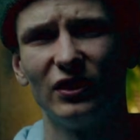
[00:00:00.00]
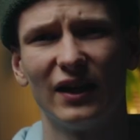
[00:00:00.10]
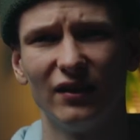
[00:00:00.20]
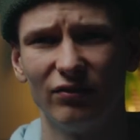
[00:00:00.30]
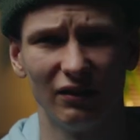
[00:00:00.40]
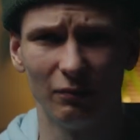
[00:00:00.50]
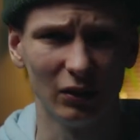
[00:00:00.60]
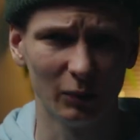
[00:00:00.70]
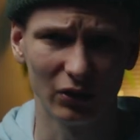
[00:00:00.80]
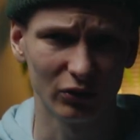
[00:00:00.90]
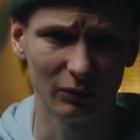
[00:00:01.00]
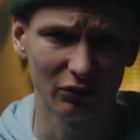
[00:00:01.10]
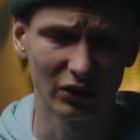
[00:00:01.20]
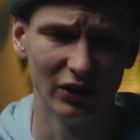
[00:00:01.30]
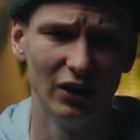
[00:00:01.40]
95mm or
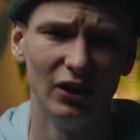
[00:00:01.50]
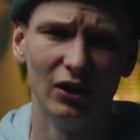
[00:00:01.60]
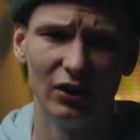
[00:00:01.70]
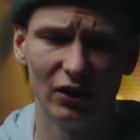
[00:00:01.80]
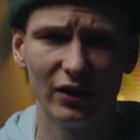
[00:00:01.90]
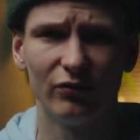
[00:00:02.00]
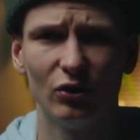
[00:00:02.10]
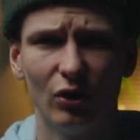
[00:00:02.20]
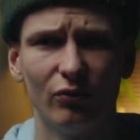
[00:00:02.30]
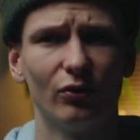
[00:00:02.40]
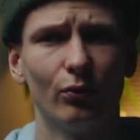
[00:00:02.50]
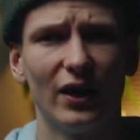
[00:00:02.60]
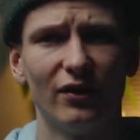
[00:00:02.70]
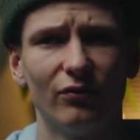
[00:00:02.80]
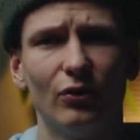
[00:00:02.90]
something, if you go for
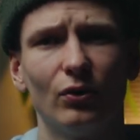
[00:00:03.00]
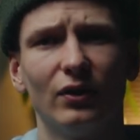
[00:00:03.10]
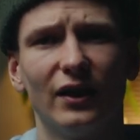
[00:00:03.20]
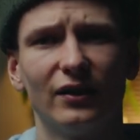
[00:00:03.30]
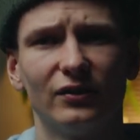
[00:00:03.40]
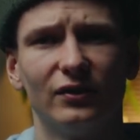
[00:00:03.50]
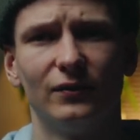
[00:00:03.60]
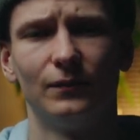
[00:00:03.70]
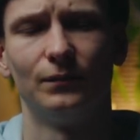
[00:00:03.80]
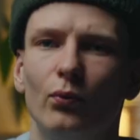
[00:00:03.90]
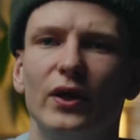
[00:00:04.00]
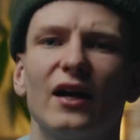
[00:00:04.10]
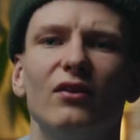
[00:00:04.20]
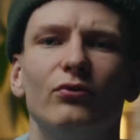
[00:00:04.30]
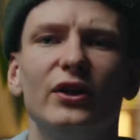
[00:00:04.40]
wider focal lengths. We
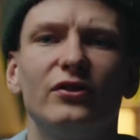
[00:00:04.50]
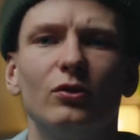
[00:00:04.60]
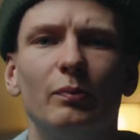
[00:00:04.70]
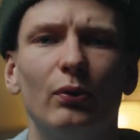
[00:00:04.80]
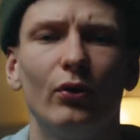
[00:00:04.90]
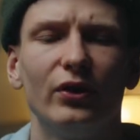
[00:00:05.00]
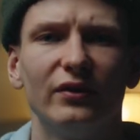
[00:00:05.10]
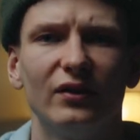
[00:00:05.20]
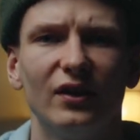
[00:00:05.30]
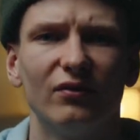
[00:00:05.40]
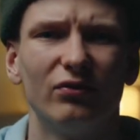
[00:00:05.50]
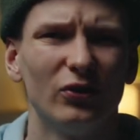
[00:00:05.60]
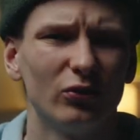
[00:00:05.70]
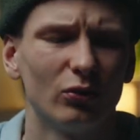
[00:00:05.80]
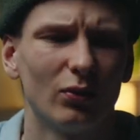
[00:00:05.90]
kind of reached the point in
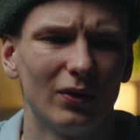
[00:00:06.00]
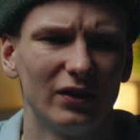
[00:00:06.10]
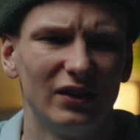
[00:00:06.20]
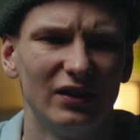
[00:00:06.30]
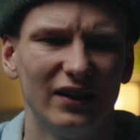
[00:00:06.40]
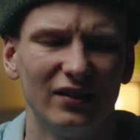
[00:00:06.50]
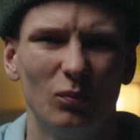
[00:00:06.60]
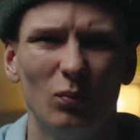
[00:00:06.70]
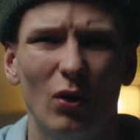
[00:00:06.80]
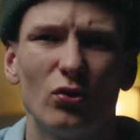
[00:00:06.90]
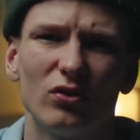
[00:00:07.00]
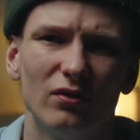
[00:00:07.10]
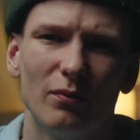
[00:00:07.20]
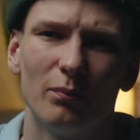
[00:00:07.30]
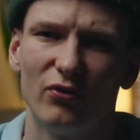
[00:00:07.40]
filter quality that most
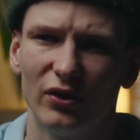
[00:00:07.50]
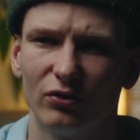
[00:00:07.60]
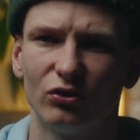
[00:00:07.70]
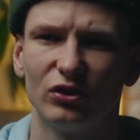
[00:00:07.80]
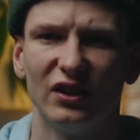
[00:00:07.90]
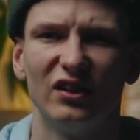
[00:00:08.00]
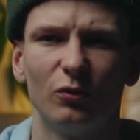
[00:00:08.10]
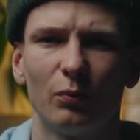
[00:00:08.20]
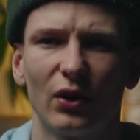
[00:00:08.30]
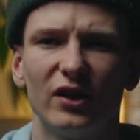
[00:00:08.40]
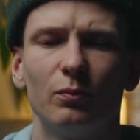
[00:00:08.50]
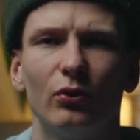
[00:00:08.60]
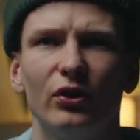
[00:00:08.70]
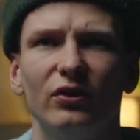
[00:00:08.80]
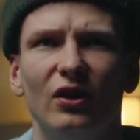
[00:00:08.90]
of the filters in this price
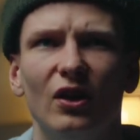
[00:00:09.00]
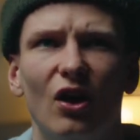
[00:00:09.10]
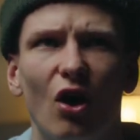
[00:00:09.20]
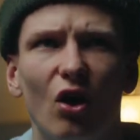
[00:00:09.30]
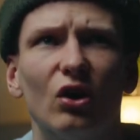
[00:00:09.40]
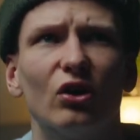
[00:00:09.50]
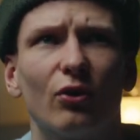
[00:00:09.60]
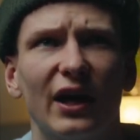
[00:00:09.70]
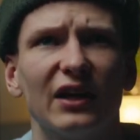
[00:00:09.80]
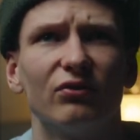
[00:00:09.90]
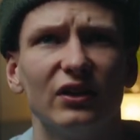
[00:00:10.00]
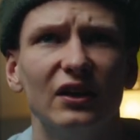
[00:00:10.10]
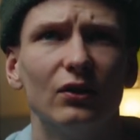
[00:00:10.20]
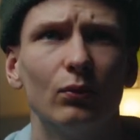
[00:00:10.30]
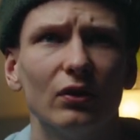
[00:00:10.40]
point are kind of
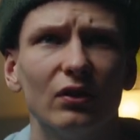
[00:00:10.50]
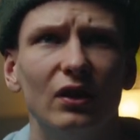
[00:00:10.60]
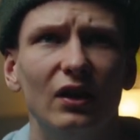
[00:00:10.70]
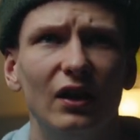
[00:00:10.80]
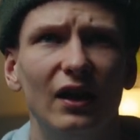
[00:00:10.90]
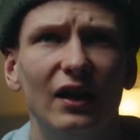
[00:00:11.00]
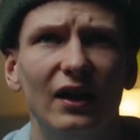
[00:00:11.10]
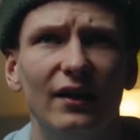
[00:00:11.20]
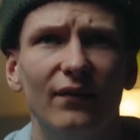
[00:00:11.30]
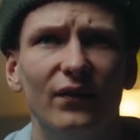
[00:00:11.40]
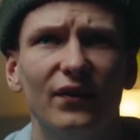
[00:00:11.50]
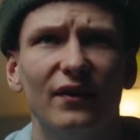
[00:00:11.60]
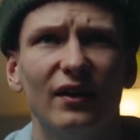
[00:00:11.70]
equal. And